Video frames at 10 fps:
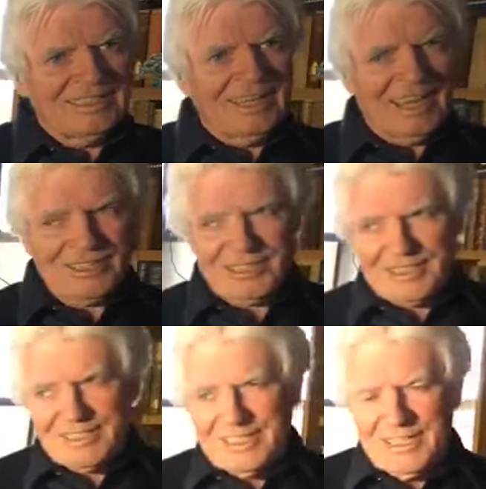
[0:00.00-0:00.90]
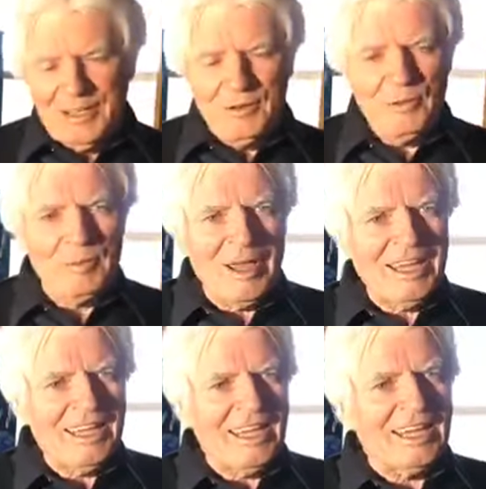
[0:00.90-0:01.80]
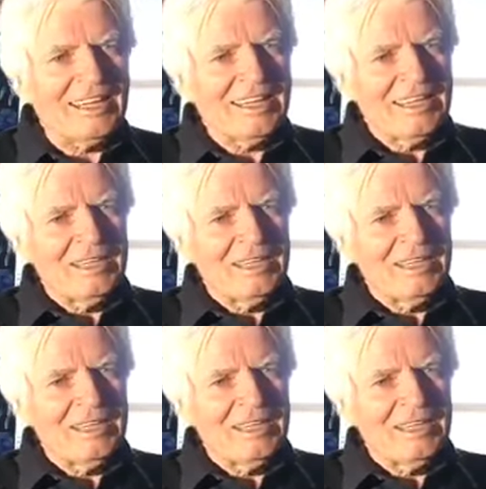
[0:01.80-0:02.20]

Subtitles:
Yes. We're making